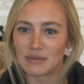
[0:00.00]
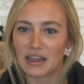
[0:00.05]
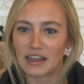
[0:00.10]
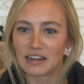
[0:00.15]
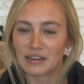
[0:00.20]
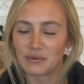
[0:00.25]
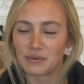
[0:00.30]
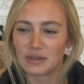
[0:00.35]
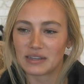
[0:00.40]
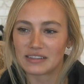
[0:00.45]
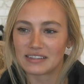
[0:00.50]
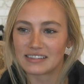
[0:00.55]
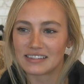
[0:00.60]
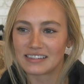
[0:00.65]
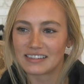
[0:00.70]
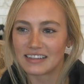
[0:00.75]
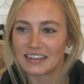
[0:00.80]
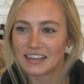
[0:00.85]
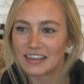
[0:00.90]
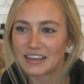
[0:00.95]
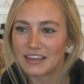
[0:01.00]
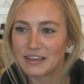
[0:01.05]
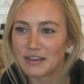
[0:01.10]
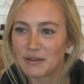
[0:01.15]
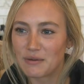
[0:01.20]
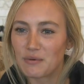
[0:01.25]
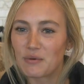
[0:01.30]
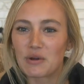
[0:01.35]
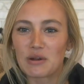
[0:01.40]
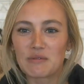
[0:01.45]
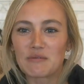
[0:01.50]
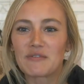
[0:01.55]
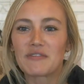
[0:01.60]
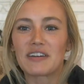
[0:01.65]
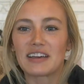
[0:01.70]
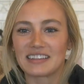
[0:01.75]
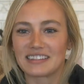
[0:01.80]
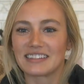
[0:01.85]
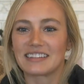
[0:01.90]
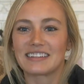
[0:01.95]
mind. It was warm
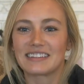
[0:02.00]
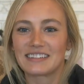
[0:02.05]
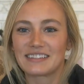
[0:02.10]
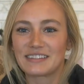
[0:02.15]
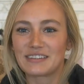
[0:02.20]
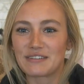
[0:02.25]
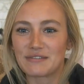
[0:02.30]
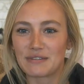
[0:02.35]
fuzzies.